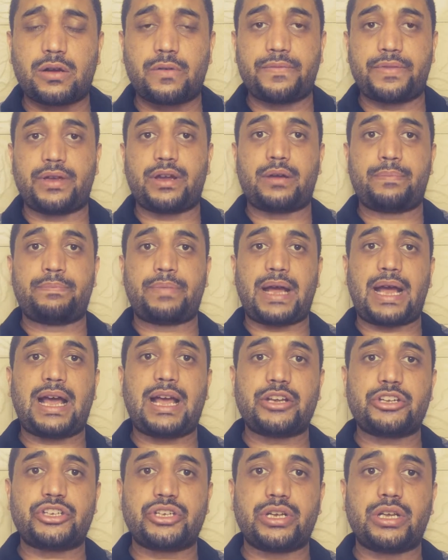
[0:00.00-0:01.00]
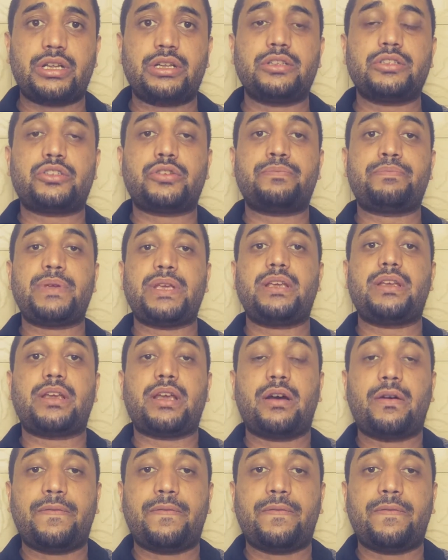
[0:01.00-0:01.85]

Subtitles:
of their passion to be